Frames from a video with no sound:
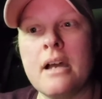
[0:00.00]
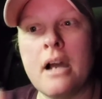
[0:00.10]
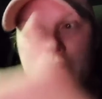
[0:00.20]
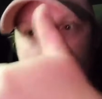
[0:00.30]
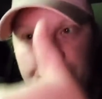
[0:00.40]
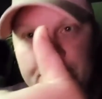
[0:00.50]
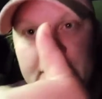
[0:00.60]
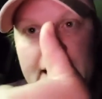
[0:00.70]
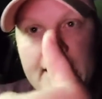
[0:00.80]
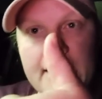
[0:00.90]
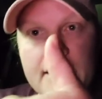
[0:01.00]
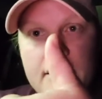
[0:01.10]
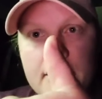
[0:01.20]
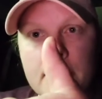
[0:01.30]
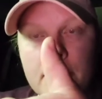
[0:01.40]
are inflated,
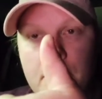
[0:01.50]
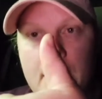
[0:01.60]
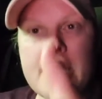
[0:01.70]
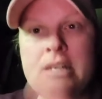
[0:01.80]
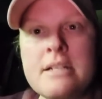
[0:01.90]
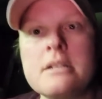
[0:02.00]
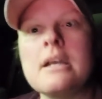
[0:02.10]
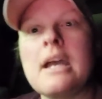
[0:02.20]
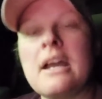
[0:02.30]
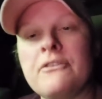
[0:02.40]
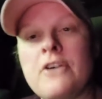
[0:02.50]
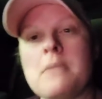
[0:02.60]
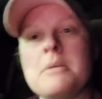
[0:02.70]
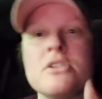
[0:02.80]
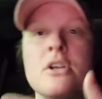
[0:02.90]
right? And
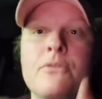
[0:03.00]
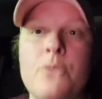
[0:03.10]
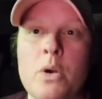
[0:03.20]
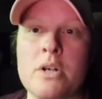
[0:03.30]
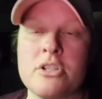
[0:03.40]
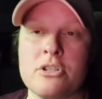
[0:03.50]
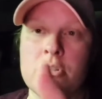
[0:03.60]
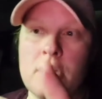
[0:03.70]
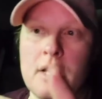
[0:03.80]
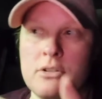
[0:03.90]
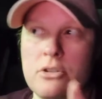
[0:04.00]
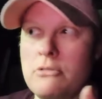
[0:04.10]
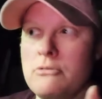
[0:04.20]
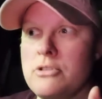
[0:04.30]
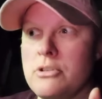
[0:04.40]
farmers are forced
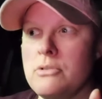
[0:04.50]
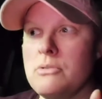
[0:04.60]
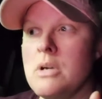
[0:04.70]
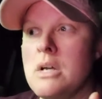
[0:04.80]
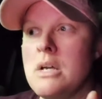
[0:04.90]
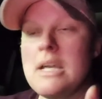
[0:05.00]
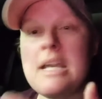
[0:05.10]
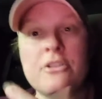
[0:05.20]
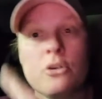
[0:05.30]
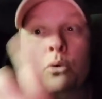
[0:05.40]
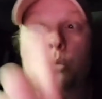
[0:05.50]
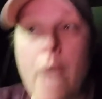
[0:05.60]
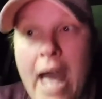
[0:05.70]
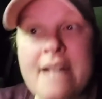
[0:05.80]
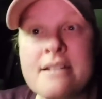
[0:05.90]
to to either
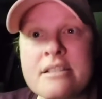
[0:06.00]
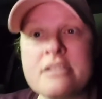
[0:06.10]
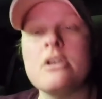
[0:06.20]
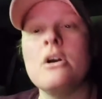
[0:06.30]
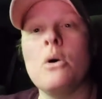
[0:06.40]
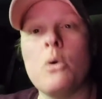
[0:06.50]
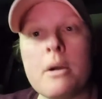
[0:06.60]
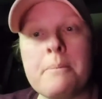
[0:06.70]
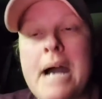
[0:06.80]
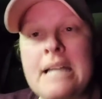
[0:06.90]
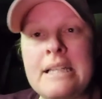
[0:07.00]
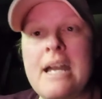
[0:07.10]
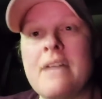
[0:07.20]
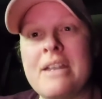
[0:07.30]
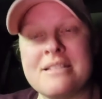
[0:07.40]
rent or buy
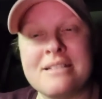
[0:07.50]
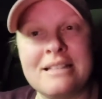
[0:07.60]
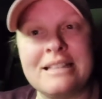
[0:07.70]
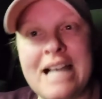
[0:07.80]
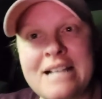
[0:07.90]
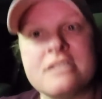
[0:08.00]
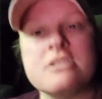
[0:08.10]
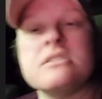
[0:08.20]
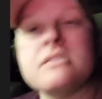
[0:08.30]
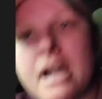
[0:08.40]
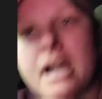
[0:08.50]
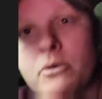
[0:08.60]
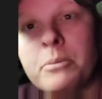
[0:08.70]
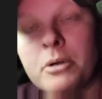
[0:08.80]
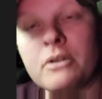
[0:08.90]
land that is less
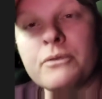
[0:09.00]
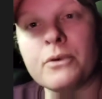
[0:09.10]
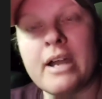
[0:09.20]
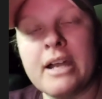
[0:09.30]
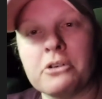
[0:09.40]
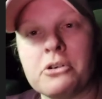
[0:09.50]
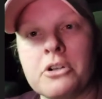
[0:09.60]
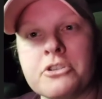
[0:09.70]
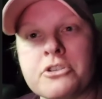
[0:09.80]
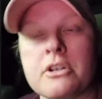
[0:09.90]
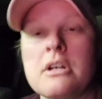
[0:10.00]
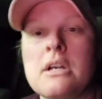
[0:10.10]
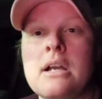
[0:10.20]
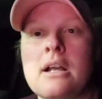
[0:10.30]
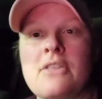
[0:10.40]
desirable for agriculture.
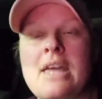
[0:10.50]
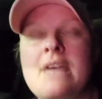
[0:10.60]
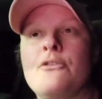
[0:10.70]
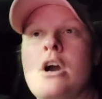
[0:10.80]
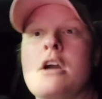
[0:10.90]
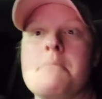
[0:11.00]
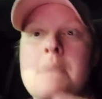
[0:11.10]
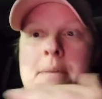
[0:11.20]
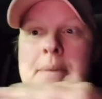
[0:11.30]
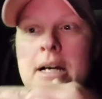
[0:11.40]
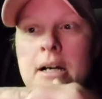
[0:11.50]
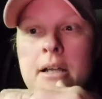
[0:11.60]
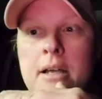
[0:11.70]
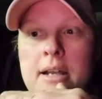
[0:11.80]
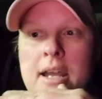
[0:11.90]
They farm maybe a,
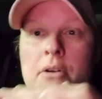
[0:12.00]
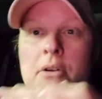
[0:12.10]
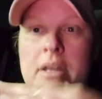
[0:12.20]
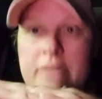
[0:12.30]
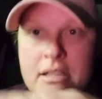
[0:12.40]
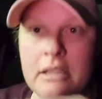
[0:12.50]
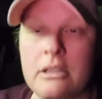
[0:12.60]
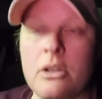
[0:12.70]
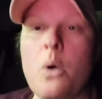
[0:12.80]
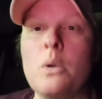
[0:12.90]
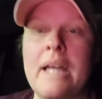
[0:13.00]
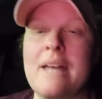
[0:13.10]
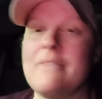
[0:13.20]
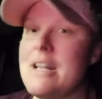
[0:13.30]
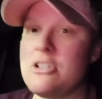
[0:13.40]
uh, an area that's a
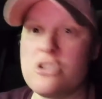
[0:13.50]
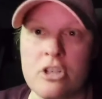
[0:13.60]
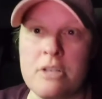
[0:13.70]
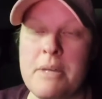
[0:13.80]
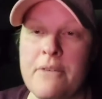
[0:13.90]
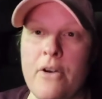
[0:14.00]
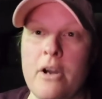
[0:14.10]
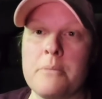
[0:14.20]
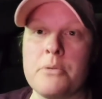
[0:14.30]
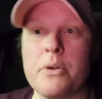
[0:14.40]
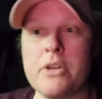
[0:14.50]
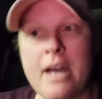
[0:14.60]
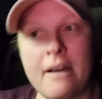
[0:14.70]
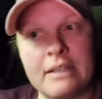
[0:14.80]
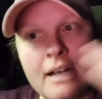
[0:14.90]
lowland that shouldn't be farmed, where
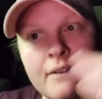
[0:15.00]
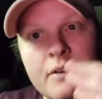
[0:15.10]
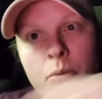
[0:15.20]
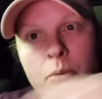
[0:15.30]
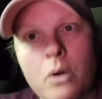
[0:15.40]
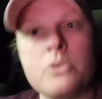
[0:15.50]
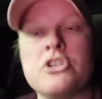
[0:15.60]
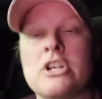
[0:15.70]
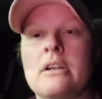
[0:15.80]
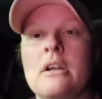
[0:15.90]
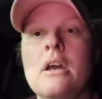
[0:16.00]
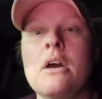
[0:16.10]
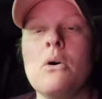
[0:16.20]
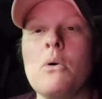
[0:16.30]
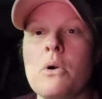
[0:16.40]
you have a lot of erosion,
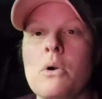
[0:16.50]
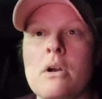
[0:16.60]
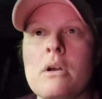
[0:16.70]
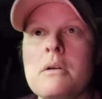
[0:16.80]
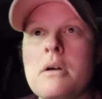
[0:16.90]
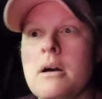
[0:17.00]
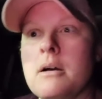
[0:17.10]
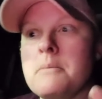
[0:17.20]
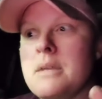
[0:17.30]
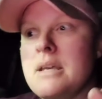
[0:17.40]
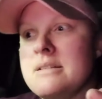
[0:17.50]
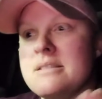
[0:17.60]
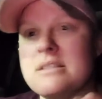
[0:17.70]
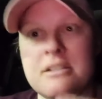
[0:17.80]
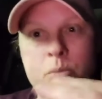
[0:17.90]
or um,
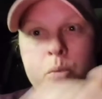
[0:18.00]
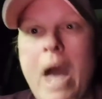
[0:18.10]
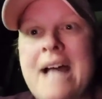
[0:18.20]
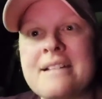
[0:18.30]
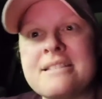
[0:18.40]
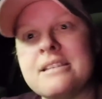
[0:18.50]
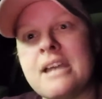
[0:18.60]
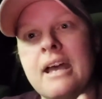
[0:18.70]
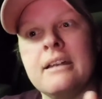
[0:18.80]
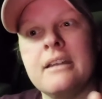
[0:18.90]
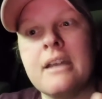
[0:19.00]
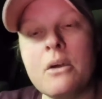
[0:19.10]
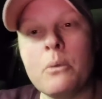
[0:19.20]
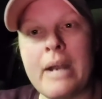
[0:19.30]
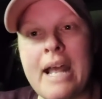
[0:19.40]
it's it's wet. And
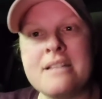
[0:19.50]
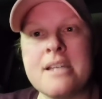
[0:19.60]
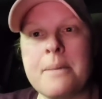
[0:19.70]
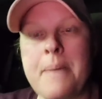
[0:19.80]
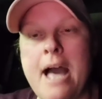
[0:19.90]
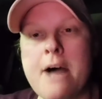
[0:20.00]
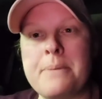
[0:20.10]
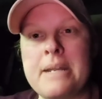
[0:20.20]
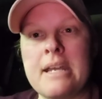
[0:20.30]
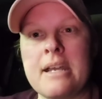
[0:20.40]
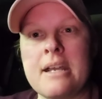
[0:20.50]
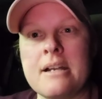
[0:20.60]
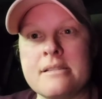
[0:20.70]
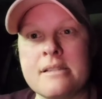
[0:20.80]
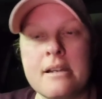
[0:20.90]
what ends up happening
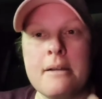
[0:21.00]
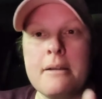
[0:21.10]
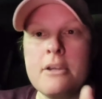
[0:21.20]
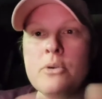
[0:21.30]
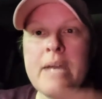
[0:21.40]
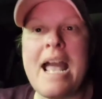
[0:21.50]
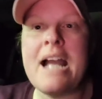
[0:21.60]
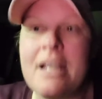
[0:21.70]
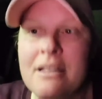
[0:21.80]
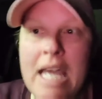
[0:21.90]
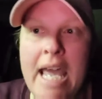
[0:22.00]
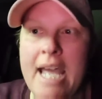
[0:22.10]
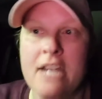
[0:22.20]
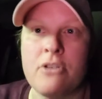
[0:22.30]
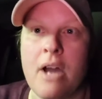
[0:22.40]
is you can't get the
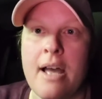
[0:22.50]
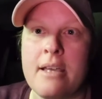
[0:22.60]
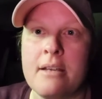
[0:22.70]
hay dry,